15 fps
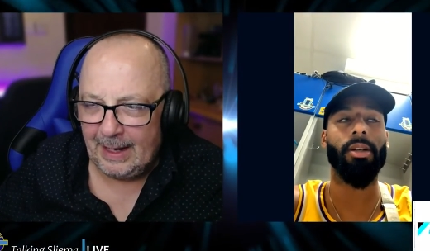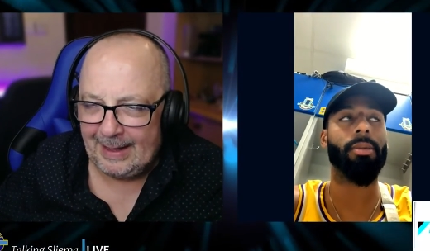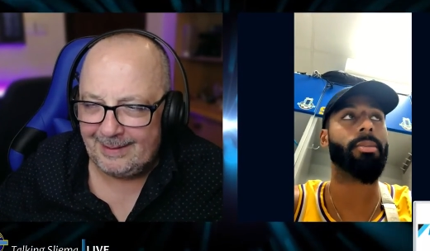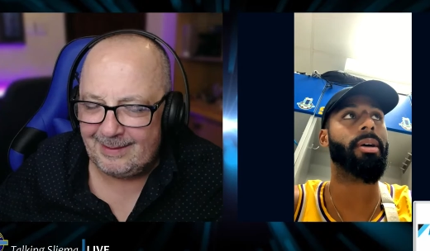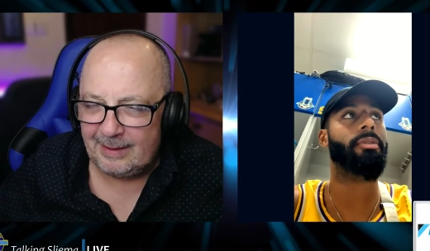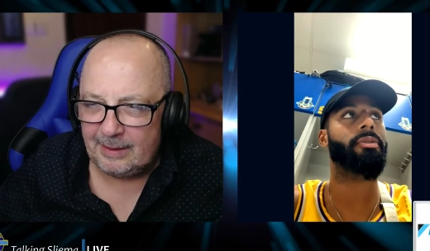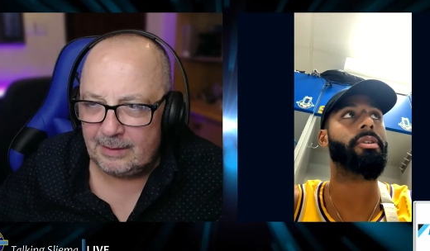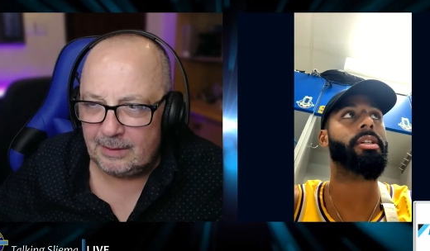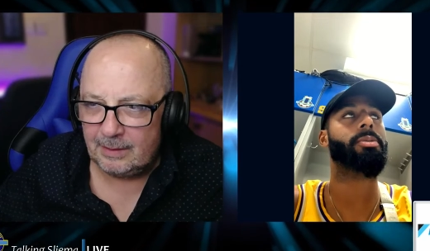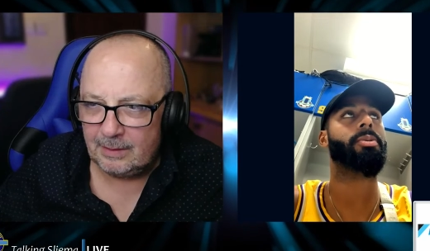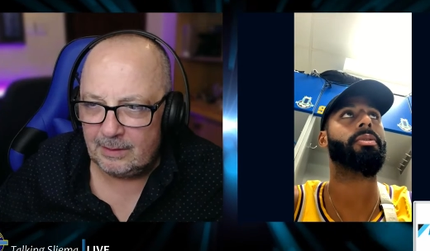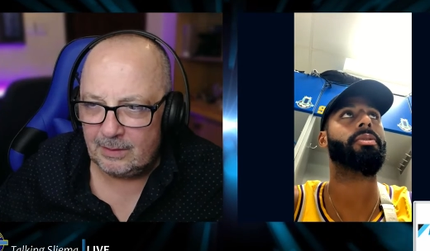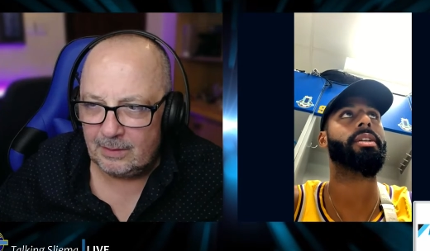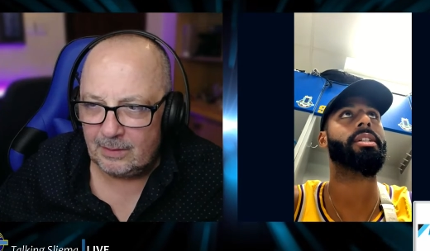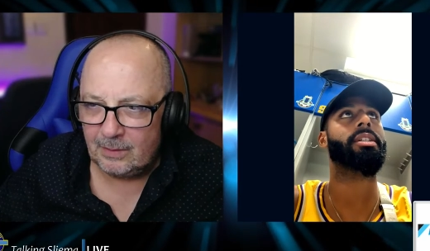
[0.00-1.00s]
Speaker 1: 18.
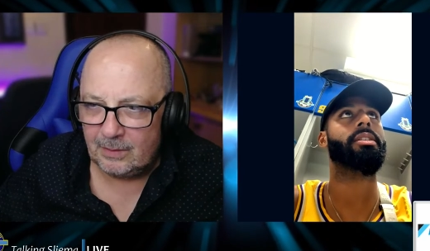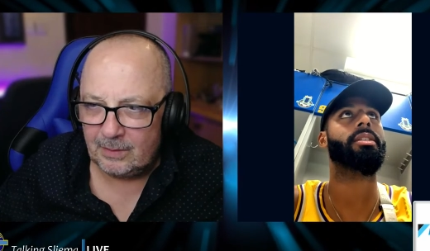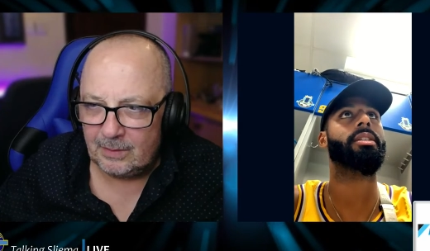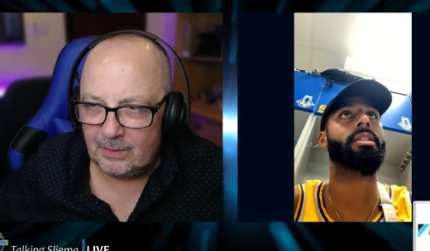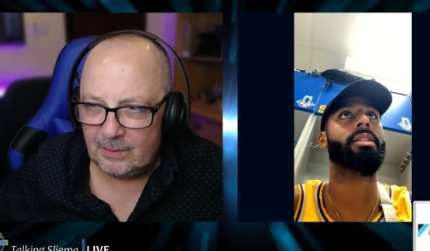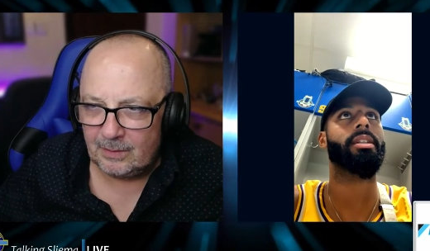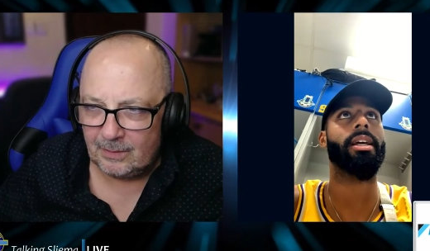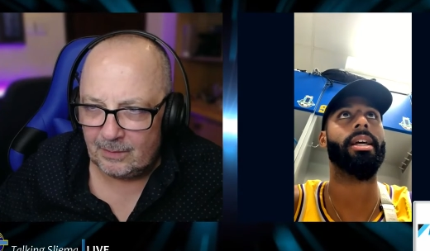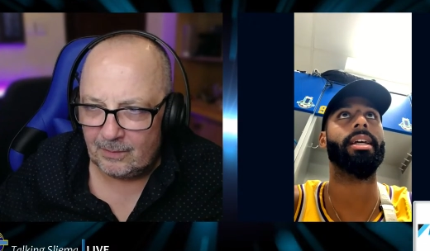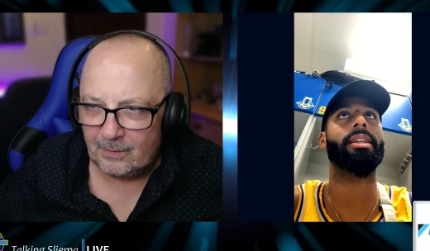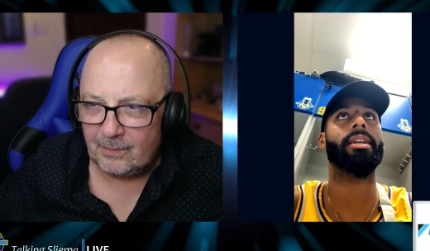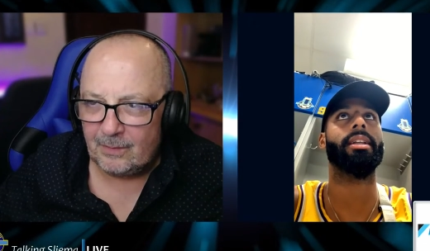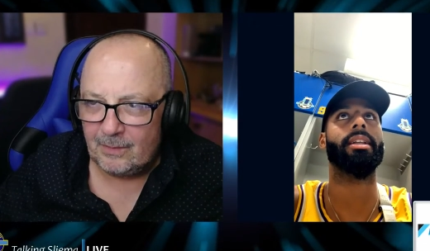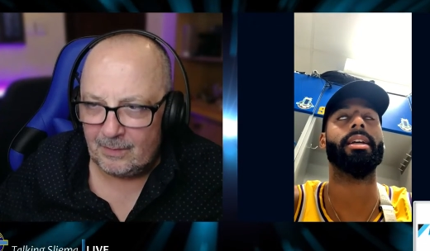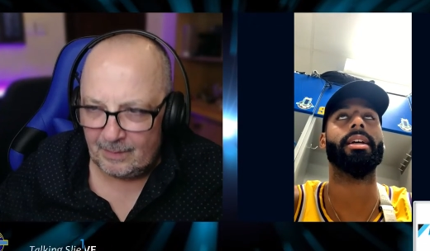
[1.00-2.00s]
my first professional,
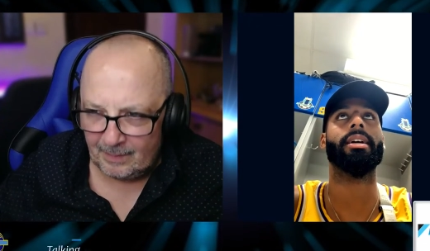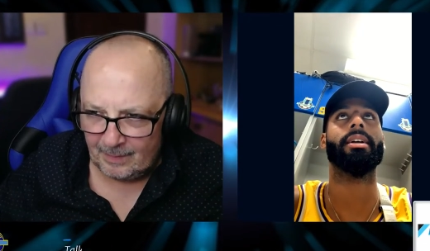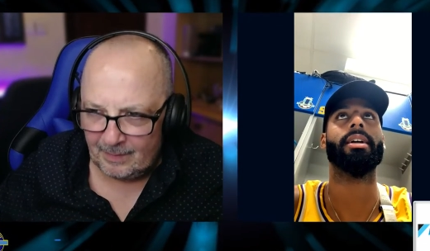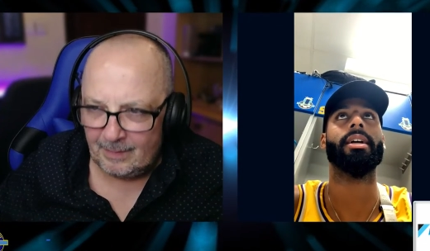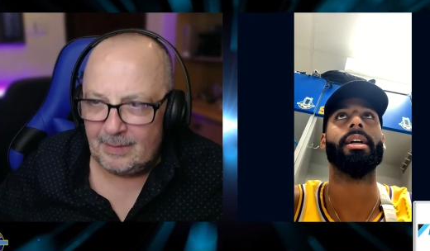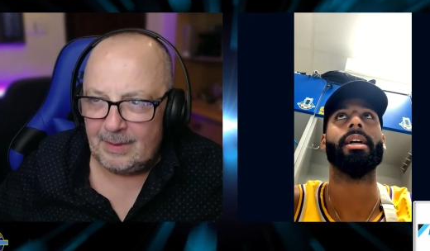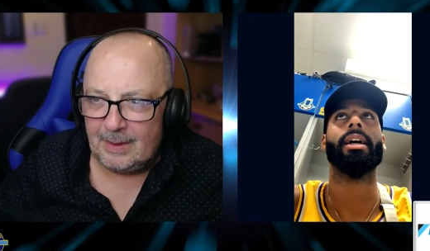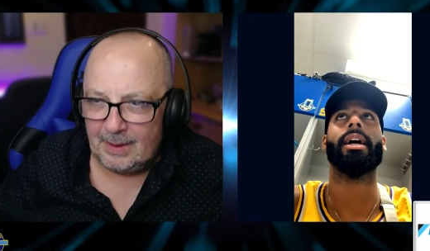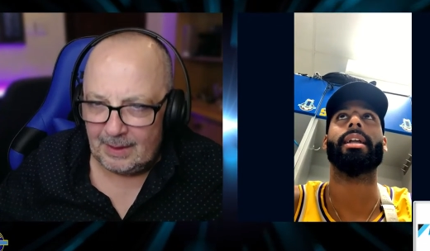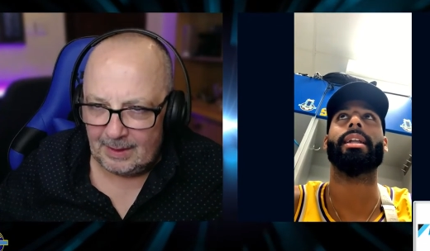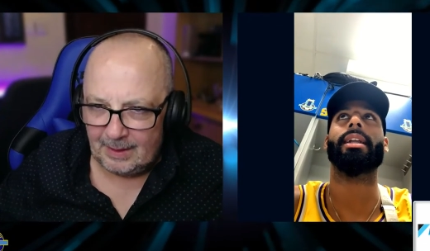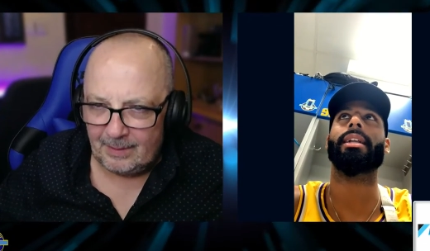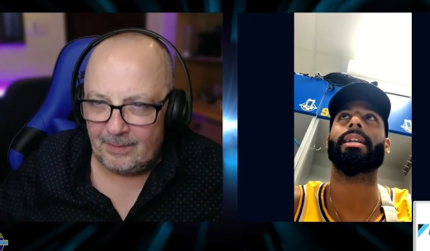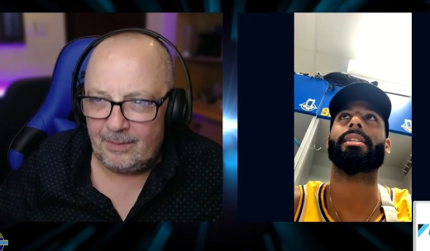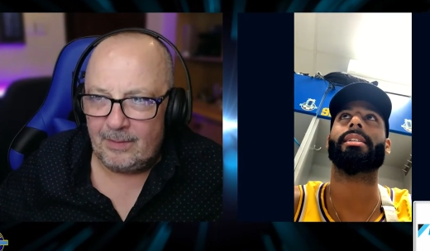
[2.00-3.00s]
18, yeah.
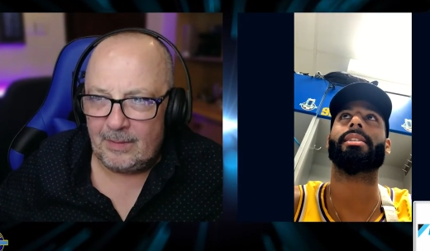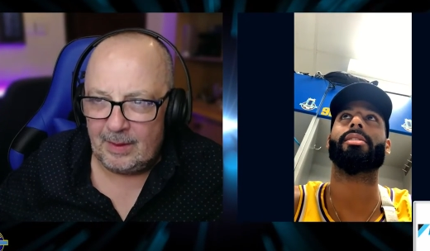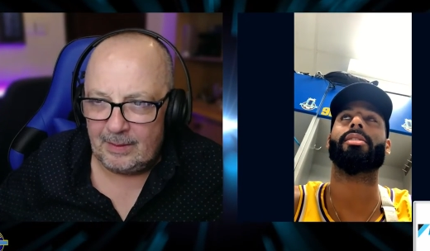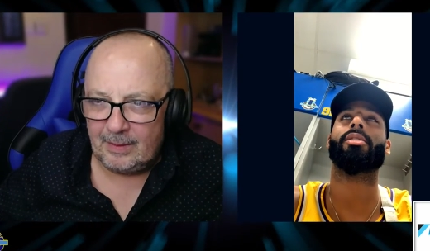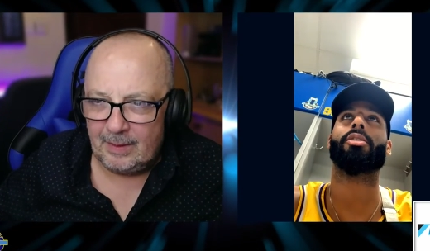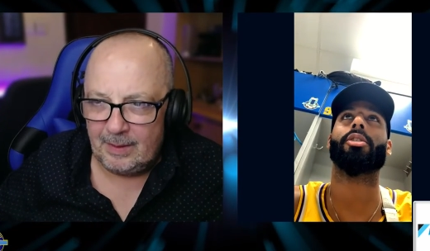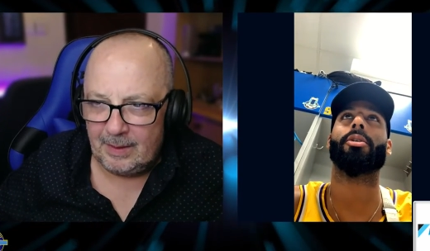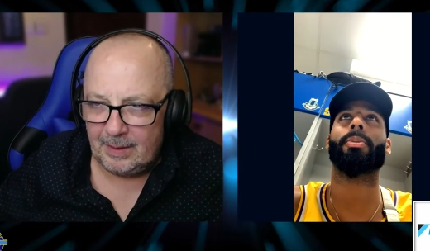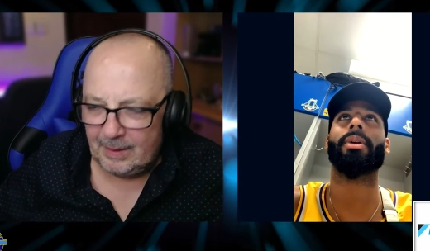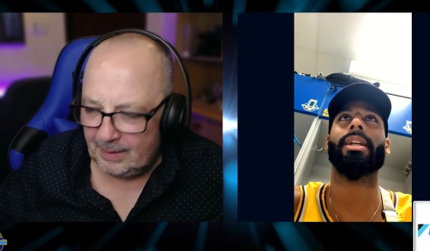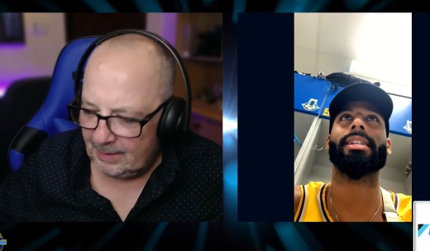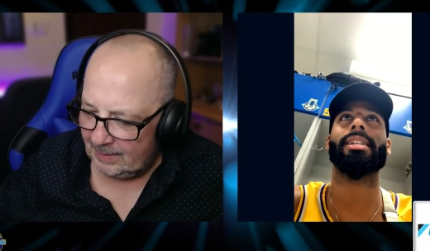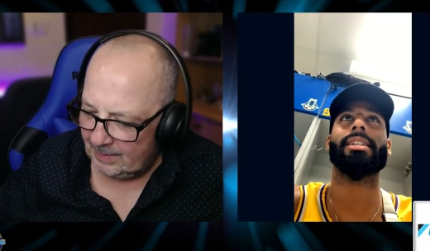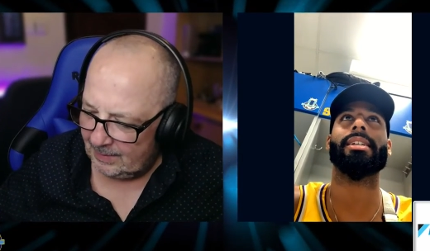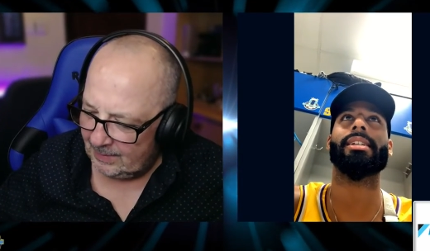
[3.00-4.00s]
And then the
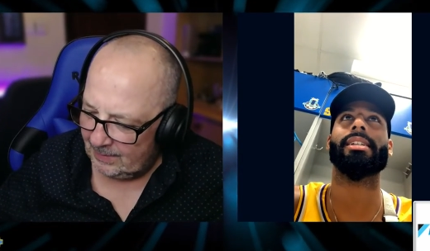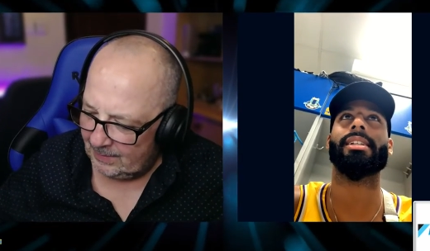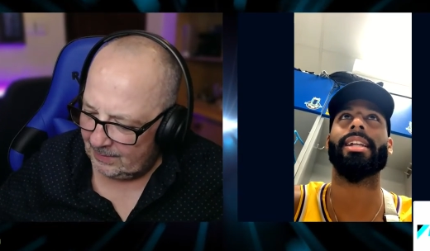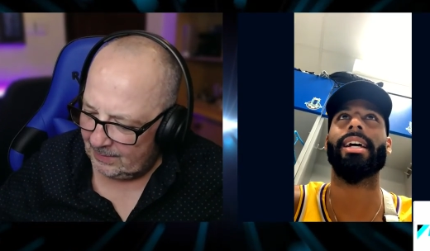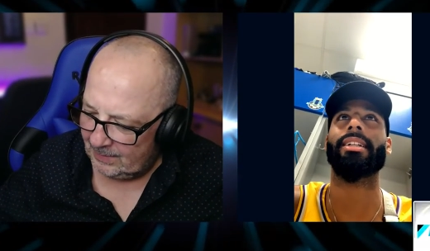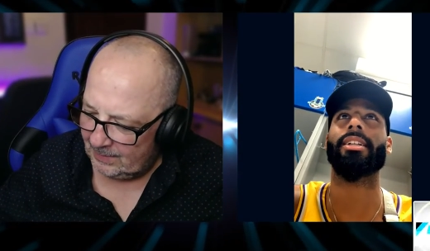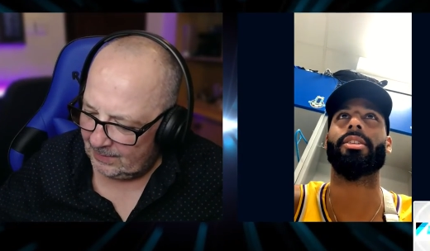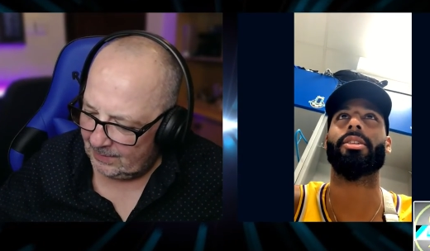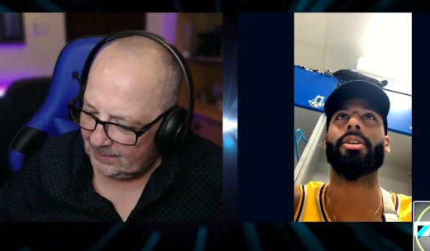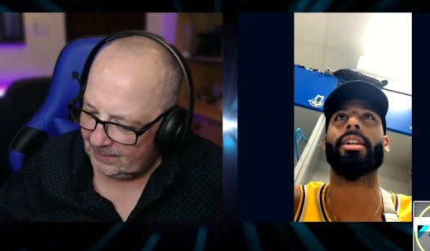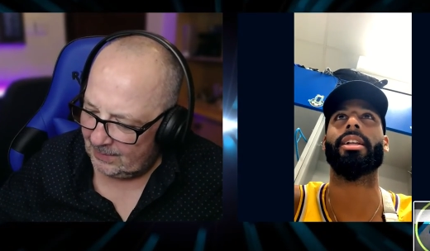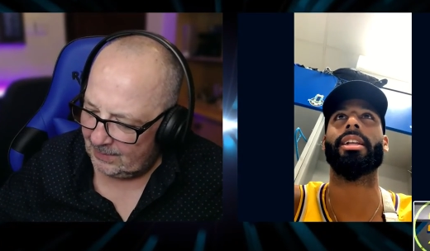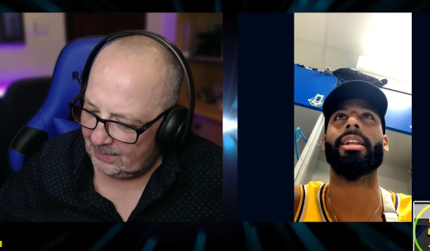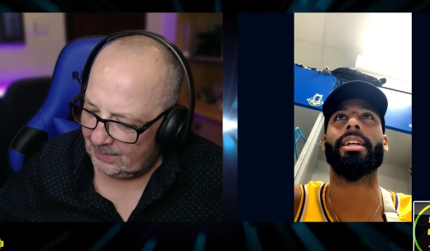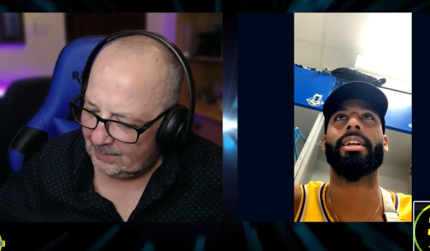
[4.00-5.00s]
top class is like
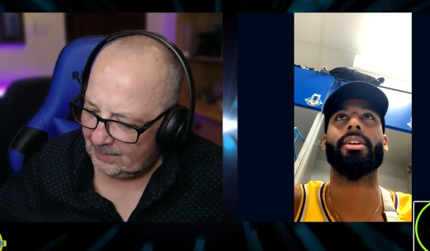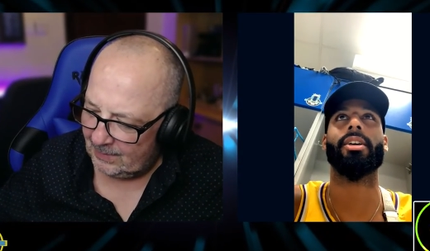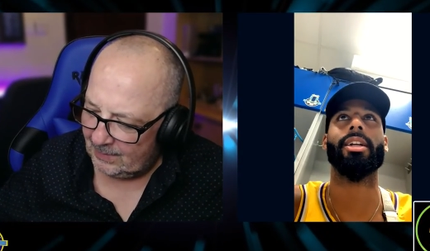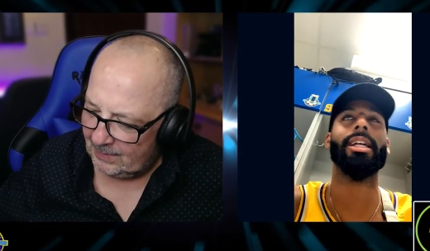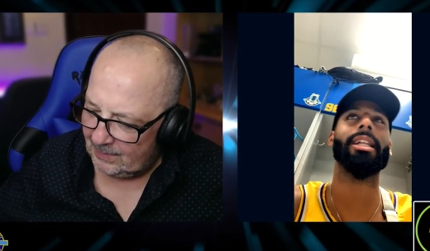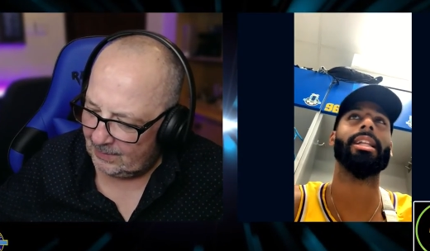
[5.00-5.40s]
the third league in